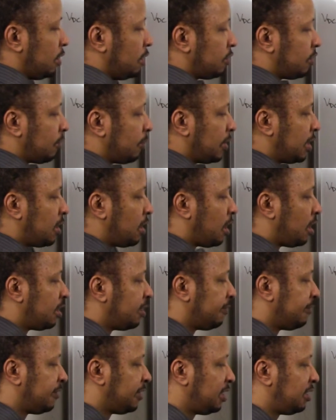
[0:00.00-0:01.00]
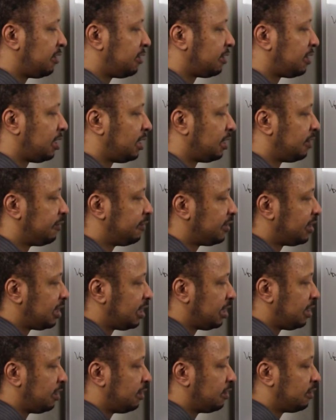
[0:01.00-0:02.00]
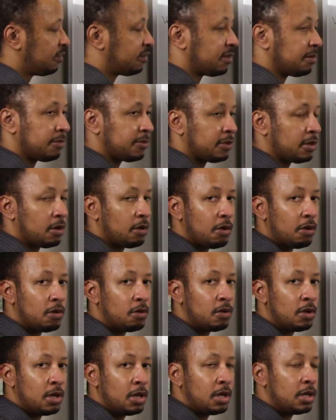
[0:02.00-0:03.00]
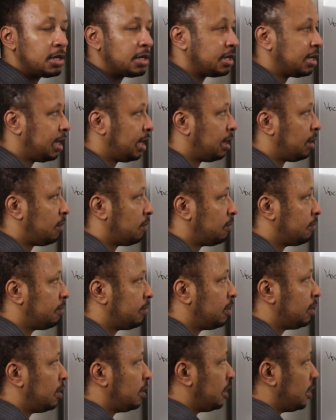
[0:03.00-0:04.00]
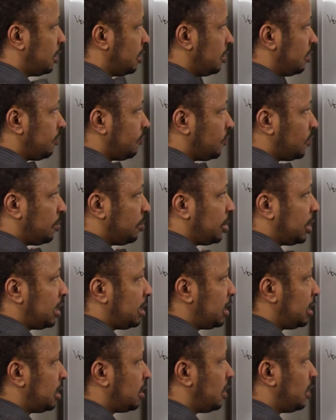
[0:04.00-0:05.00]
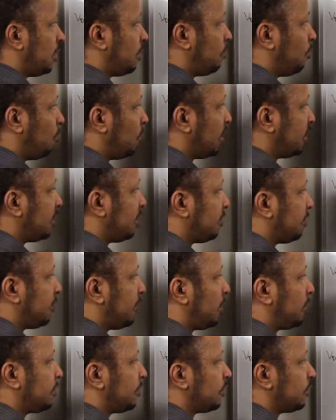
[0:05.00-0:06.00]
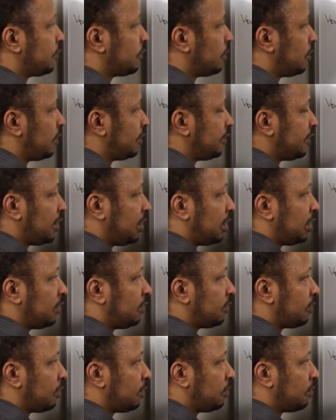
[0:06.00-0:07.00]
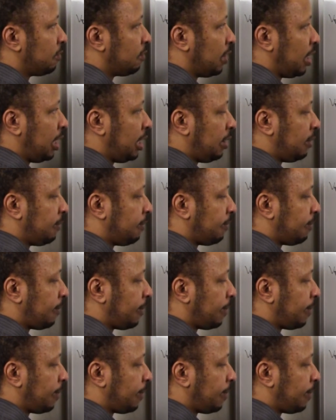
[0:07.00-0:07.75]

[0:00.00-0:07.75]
So we call it Vc of t sub 0. Now, depending on what this voltage source is, right,